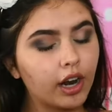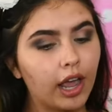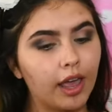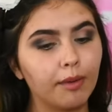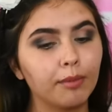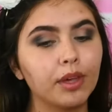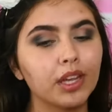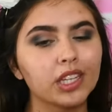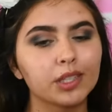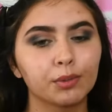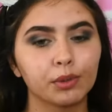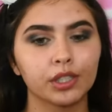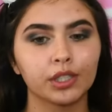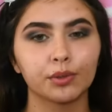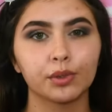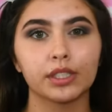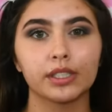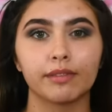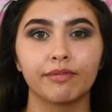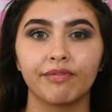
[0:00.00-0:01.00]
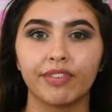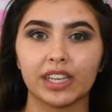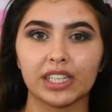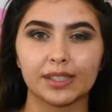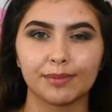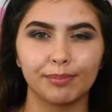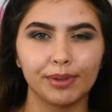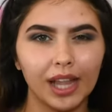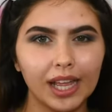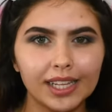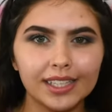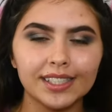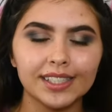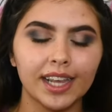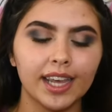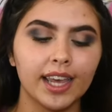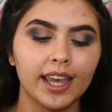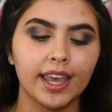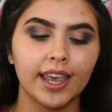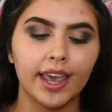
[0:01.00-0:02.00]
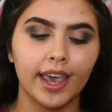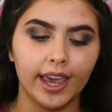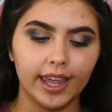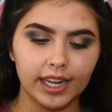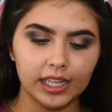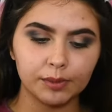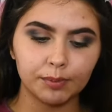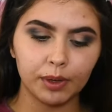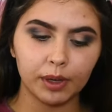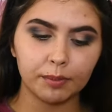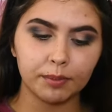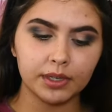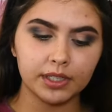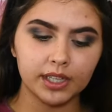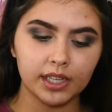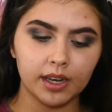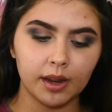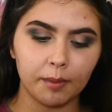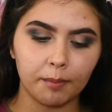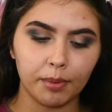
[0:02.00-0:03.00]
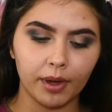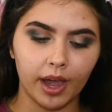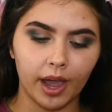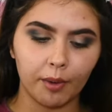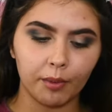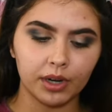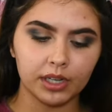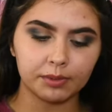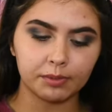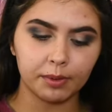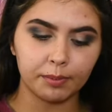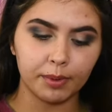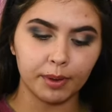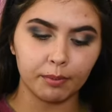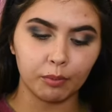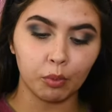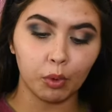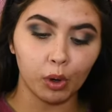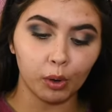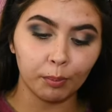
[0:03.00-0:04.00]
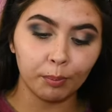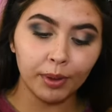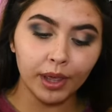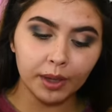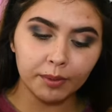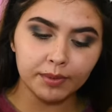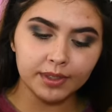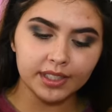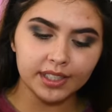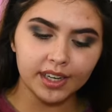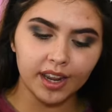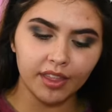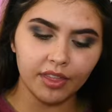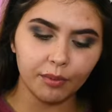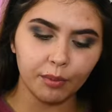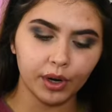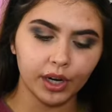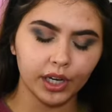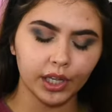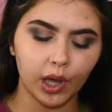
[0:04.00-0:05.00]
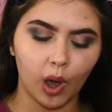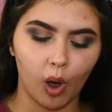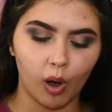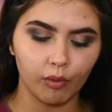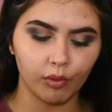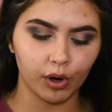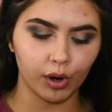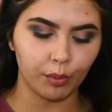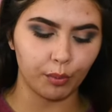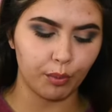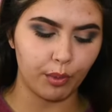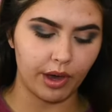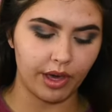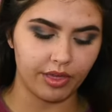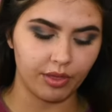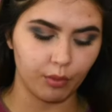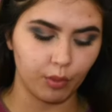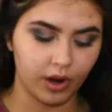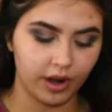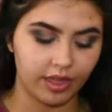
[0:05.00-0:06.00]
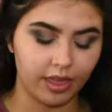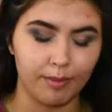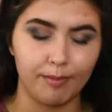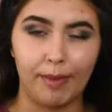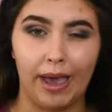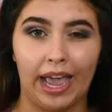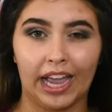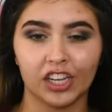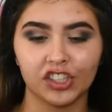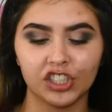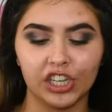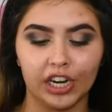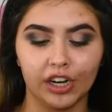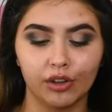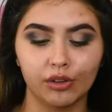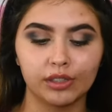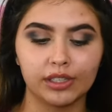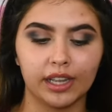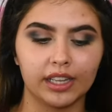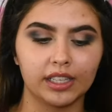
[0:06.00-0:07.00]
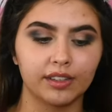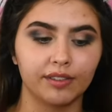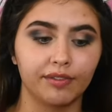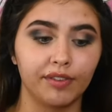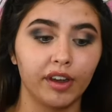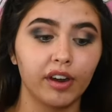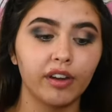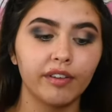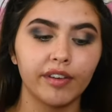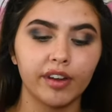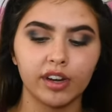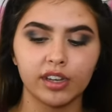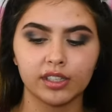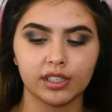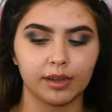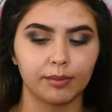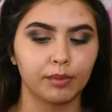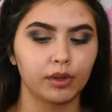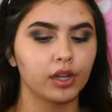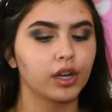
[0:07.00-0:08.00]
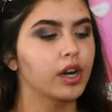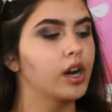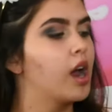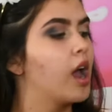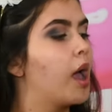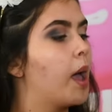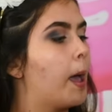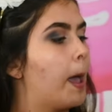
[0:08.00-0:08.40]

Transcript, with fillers: I am going to spritz it with some Fix Plus. It is pigmented, but I want it to be a bit more pigmented, and then we're going to go over it with one of the MAC shadows that is very, very similar.